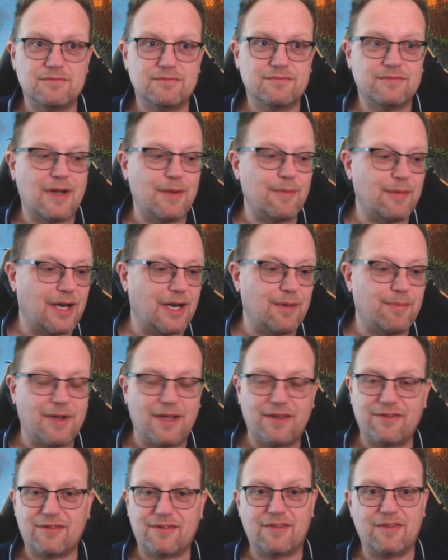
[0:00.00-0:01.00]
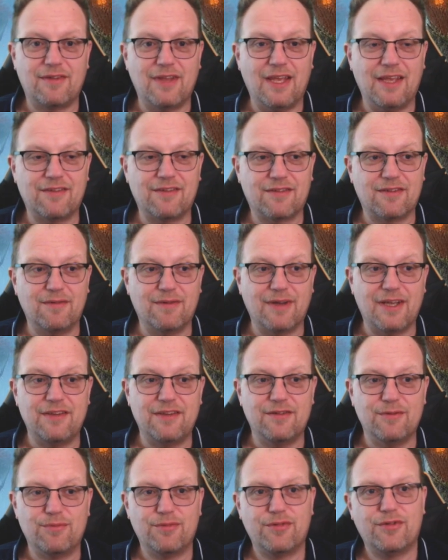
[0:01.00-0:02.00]
Ramunap
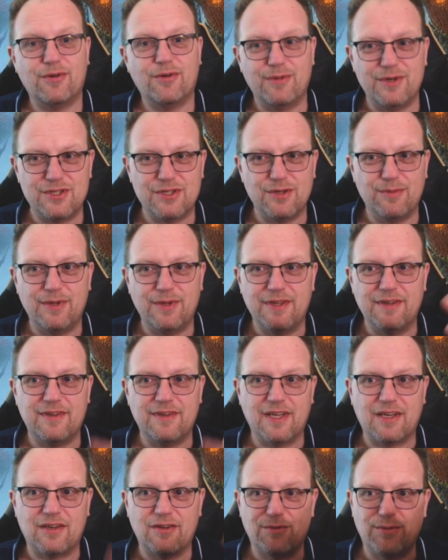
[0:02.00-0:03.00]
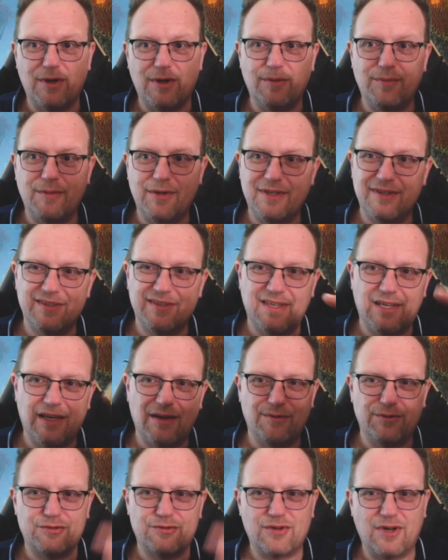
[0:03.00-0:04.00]
Excavator probably should be in the deck as well, but I
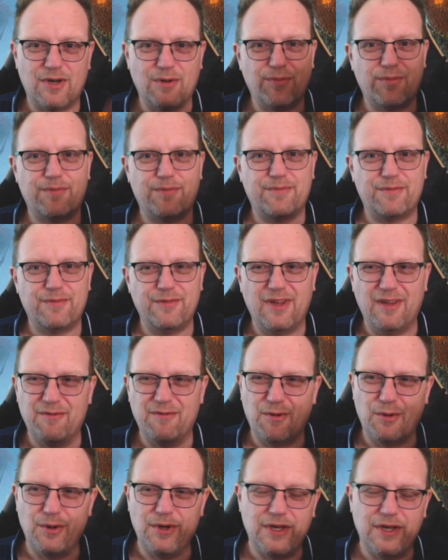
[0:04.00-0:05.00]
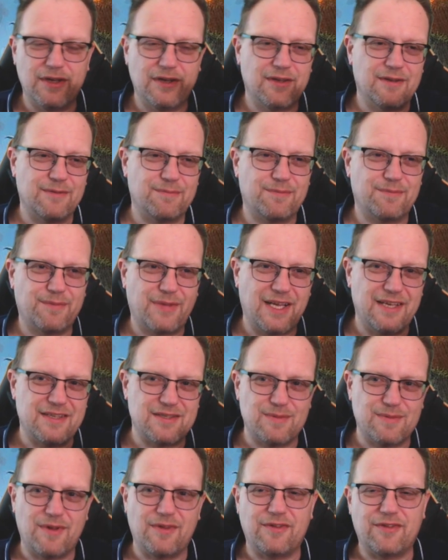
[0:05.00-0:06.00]
was trying to avoid it, play
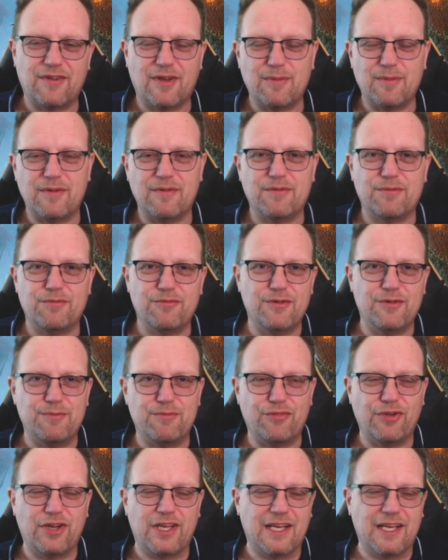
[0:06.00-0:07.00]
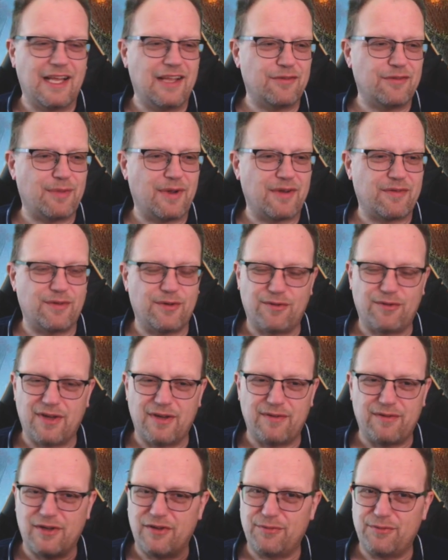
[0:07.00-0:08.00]
some other type of we bring lands back from the
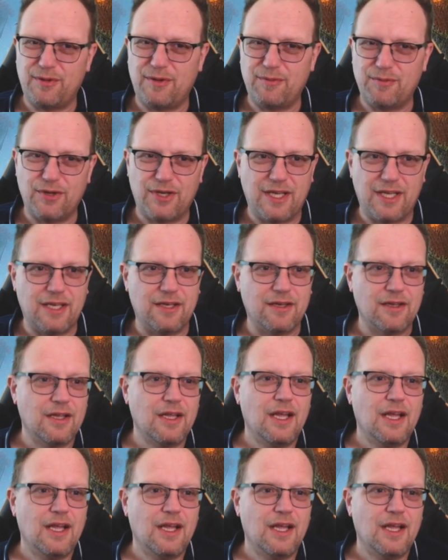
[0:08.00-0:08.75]
graveyards being put it in.